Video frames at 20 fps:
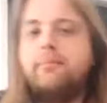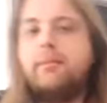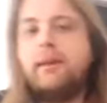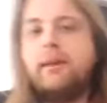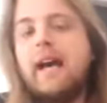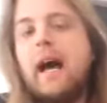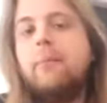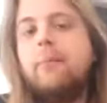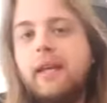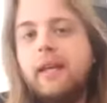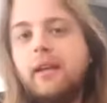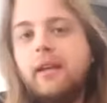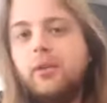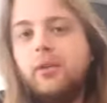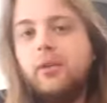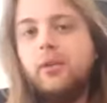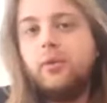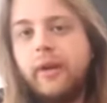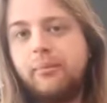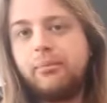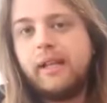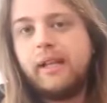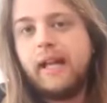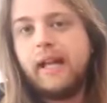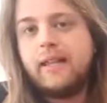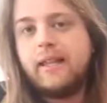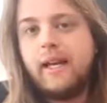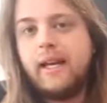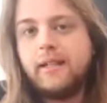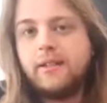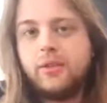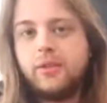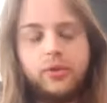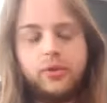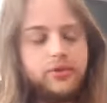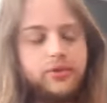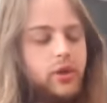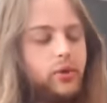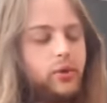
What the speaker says: becoming when I play that chord.